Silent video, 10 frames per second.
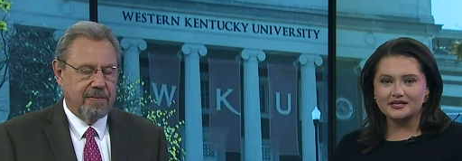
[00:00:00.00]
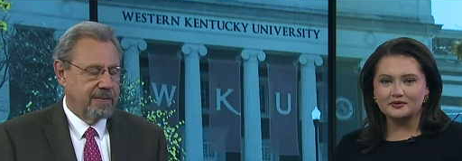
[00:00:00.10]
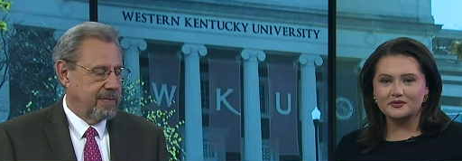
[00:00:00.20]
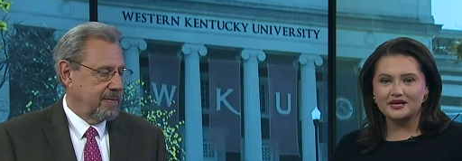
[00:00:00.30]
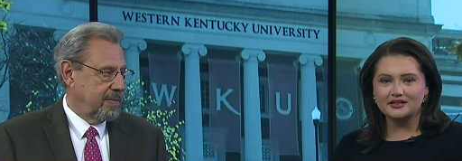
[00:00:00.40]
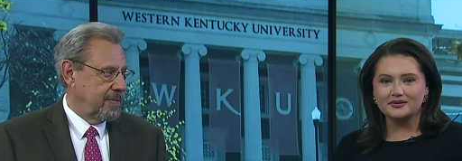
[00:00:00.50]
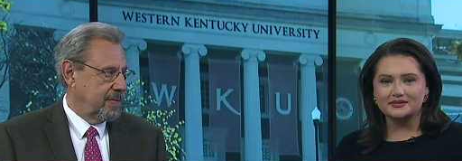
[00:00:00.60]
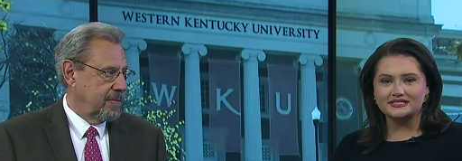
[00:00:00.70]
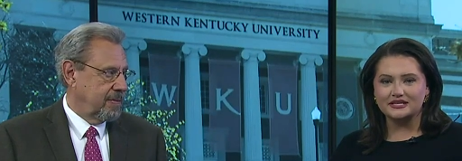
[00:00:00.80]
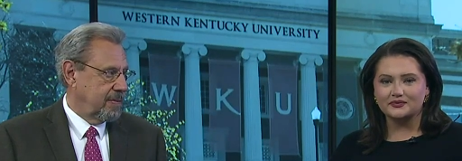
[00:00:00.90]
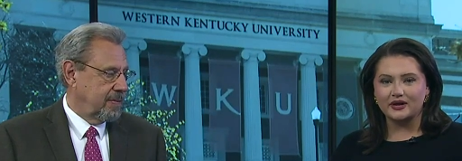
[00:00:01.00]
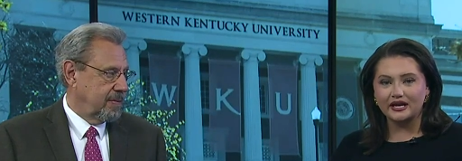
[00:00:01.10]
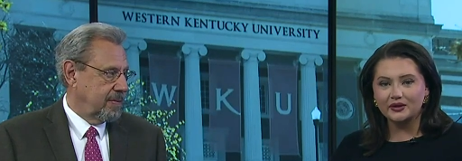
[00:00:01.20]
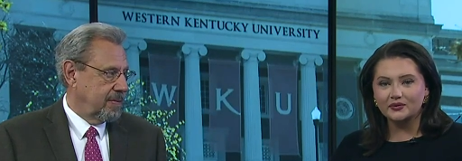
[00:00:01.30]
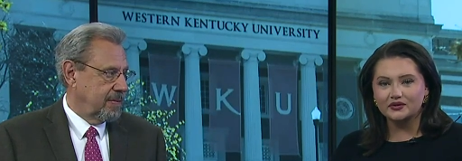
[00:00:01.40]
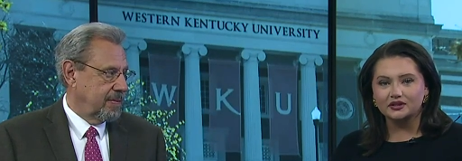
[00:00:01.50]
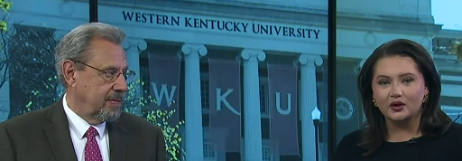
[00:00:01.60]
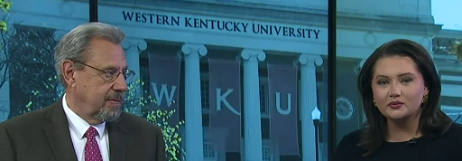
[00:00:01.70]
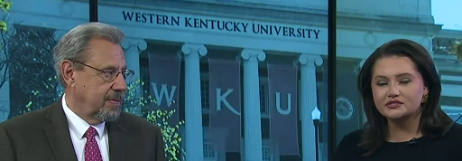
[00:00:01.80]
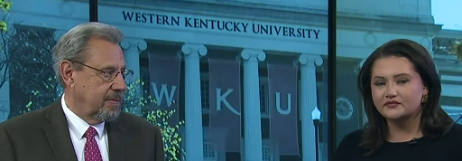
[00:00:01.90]
Speaker 1: WLOC Radio
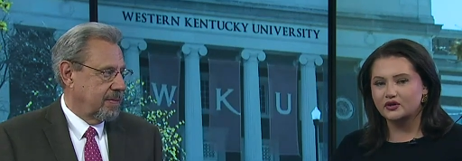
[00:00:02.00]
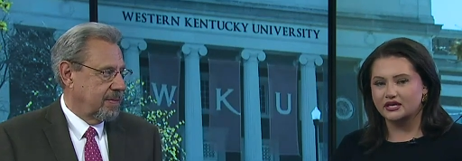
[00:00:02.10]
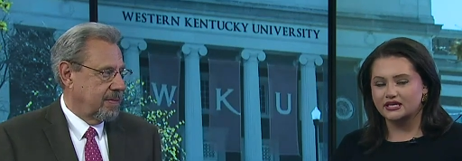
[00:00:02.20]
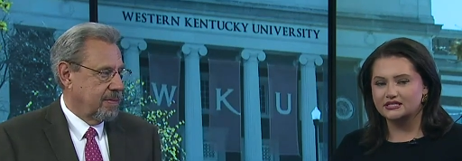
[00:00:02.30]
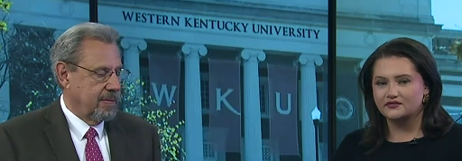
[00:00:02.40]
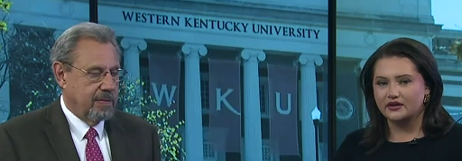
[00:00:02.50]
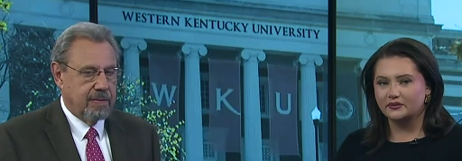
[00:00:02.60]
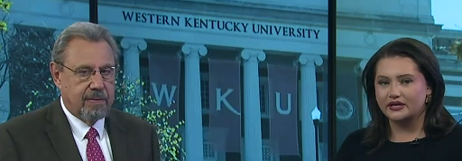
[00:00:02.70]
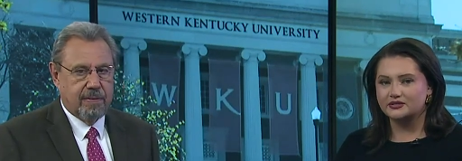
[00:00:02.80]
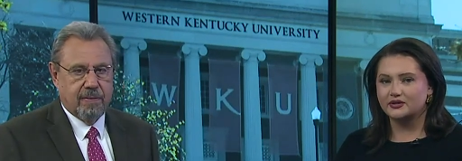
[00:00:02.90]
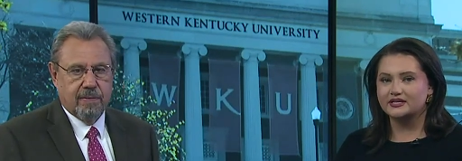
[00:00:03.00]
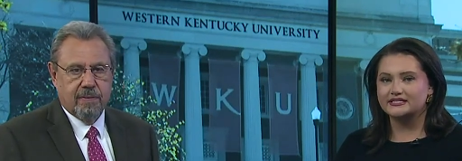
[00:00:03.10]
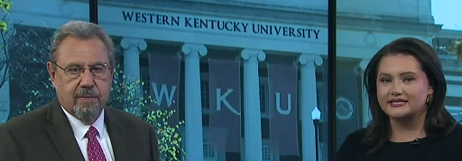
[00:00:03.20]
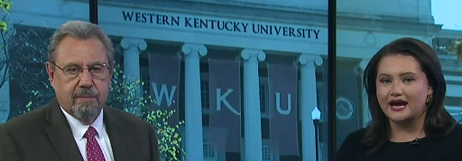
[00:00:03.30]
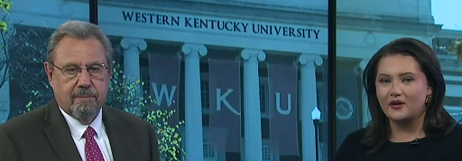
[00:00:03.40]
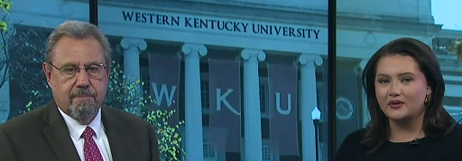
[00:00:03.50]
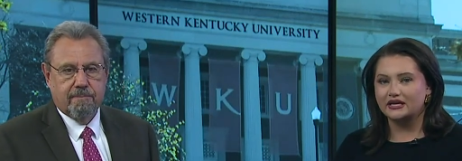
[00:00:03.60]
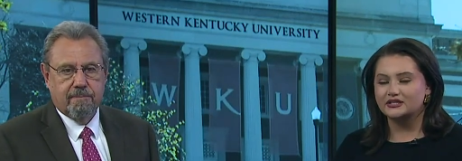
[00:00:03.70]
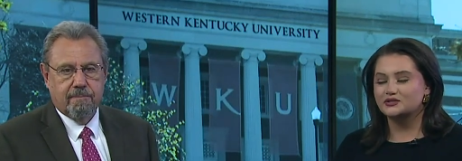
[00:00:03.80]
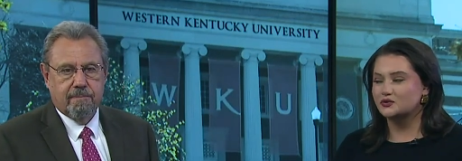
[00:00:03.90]
Clothes for Kids fundraiser is now in
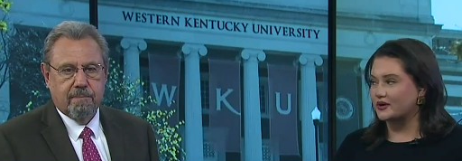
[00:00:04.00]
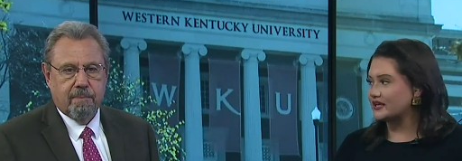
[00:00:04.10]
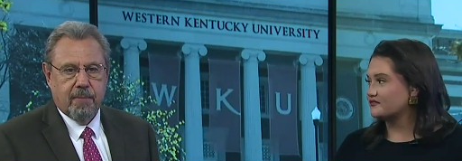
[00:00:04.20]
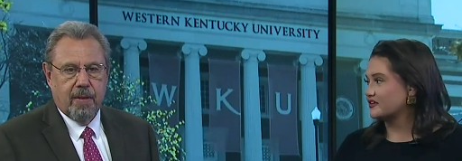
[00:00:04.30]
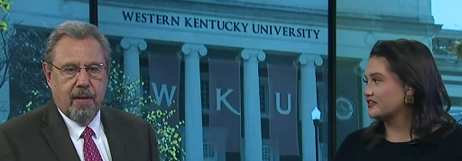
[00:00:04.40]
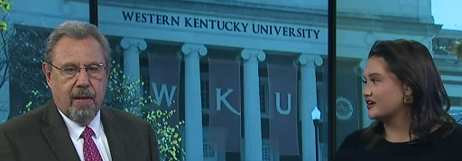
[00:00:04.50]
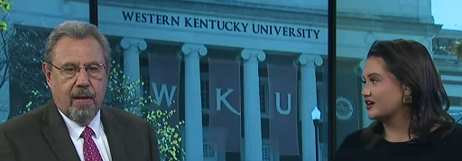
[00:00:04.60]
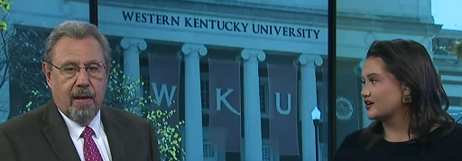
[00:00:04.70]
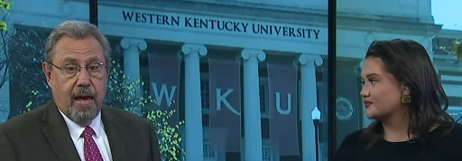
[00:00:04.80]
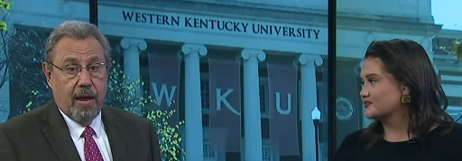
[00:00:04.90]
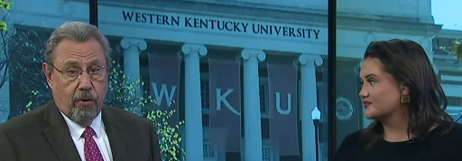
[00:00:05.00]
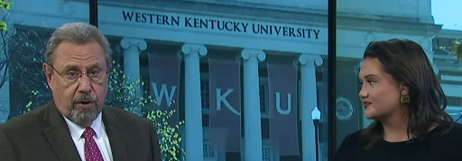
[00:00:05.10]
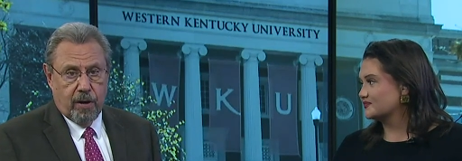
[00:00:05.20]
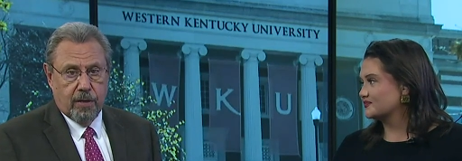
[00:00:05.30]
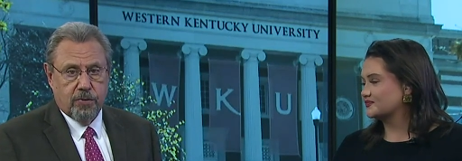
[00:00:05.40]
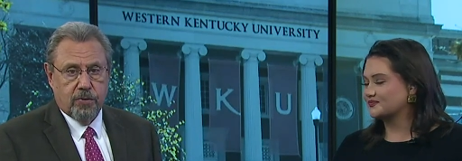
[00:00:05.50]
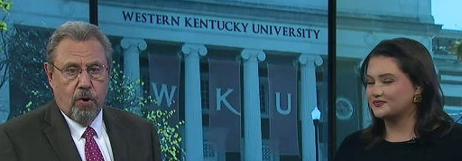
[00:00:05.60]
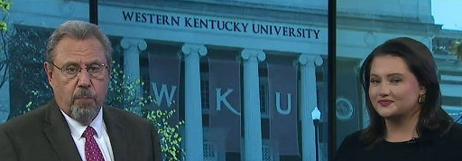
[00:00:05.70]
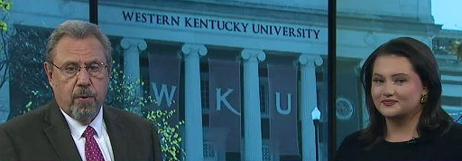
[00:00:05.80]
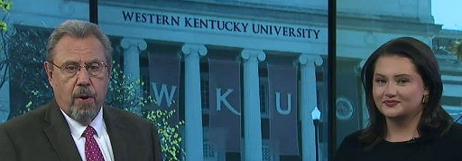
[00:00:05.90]
its 25th year.
Speaker 2: And organizers
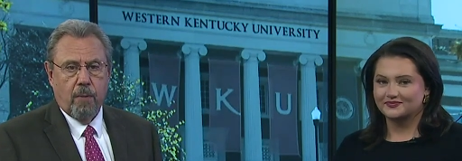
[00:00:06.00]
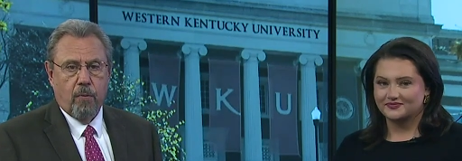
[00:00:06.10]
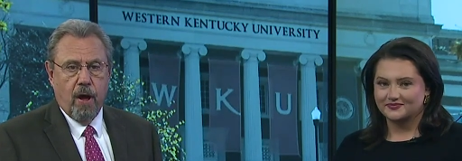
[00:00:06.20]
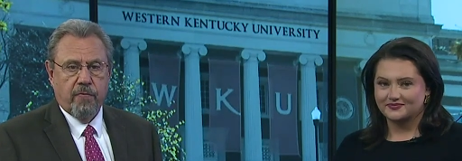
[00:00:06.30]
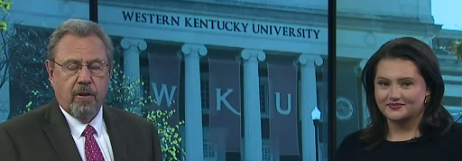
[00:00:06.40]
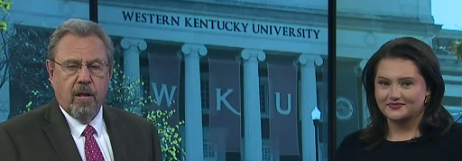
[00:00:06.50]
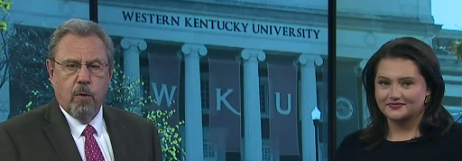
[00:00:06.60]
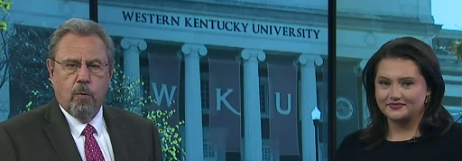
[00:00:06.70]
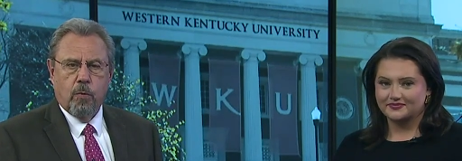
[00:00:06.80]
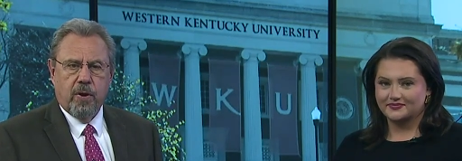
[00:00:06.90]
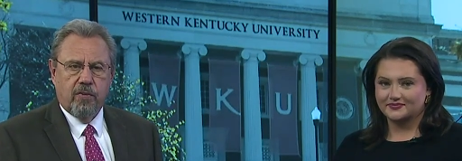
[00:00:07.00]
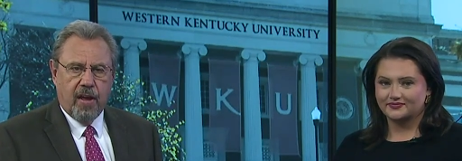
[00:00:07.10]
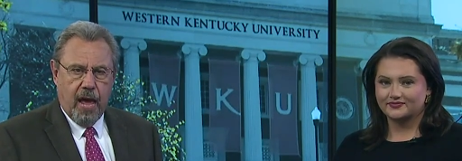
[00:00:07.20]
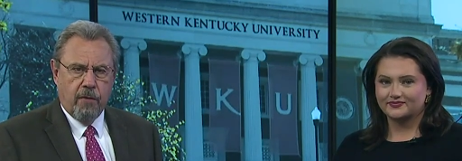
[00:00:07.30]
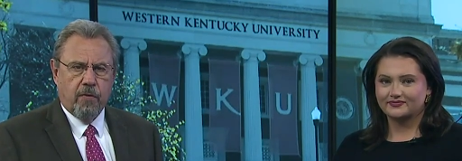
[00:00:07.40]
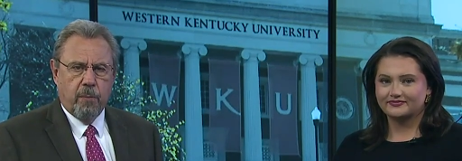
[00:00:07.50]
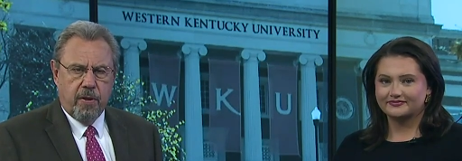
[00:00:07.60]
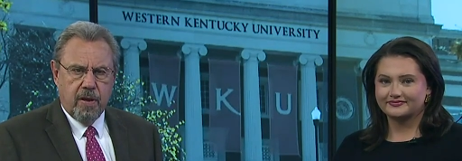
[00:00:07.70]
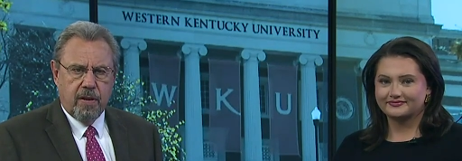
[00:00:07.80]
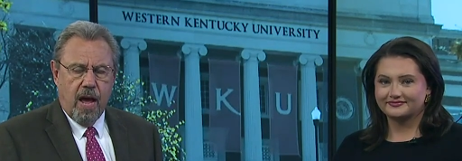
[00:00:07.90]
hope the nonprofit will reach half a
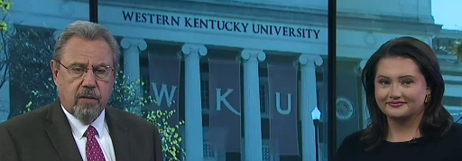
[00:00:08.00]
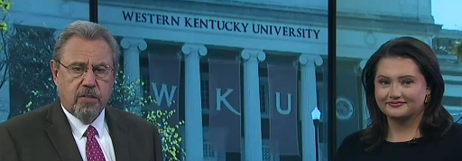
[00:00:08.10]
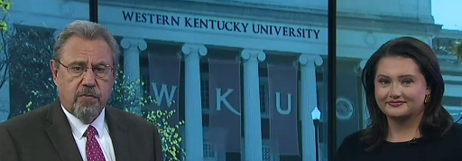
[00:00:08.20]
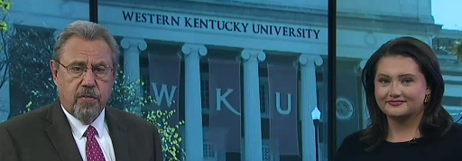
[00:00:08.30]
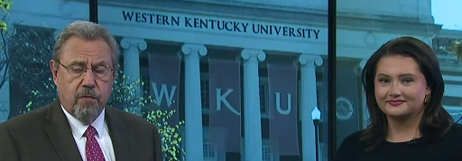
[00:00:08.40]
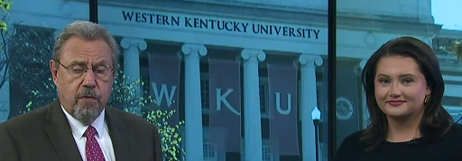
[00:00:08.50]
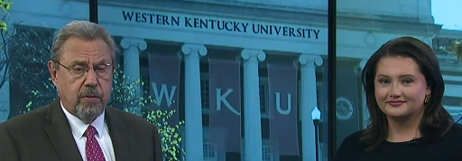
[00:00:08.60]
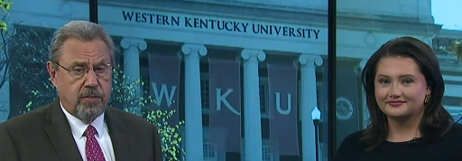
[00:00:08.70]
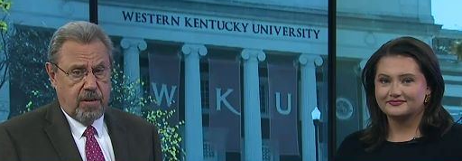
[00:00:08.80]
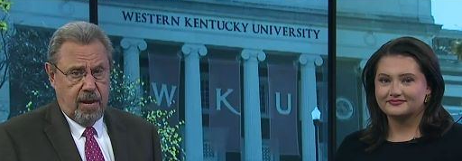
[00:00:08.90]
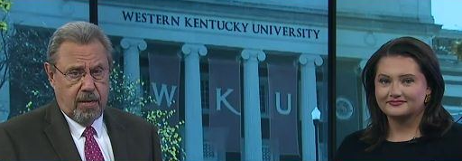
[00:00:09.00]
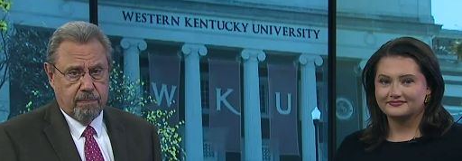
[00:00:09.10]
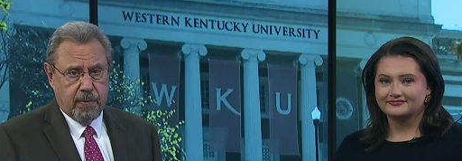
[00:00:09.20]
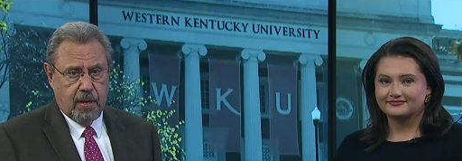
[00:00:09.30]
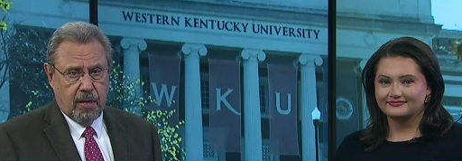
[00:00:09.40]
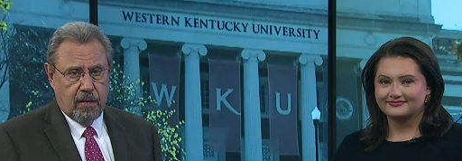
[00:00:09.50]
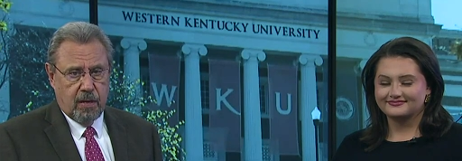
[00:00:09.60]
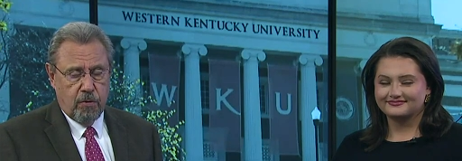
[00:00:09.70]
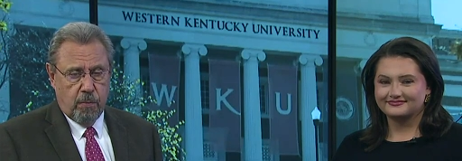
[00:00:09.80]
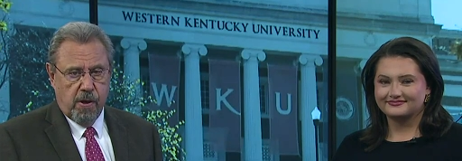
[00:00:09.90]
million dollars for the first time.
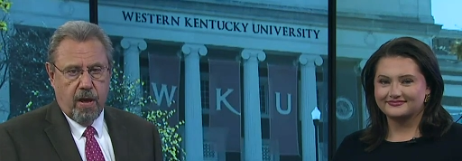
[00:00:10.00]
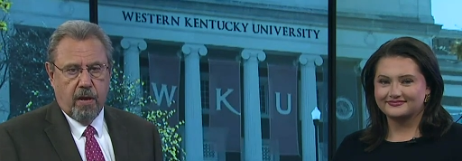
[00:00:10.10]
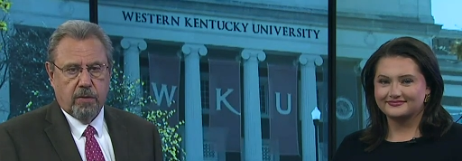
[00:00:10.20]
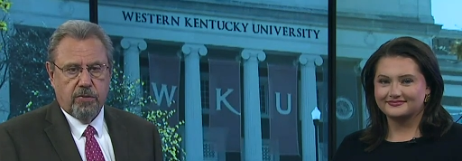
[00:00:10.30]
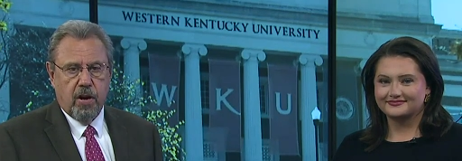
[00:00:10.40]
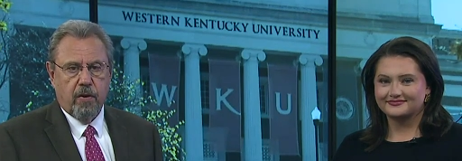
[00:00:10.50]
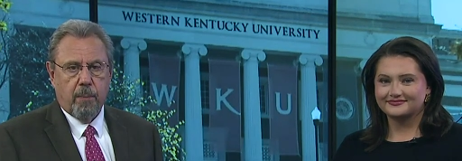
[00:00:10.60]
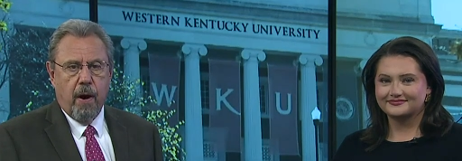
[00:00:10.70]
WBKO's Derek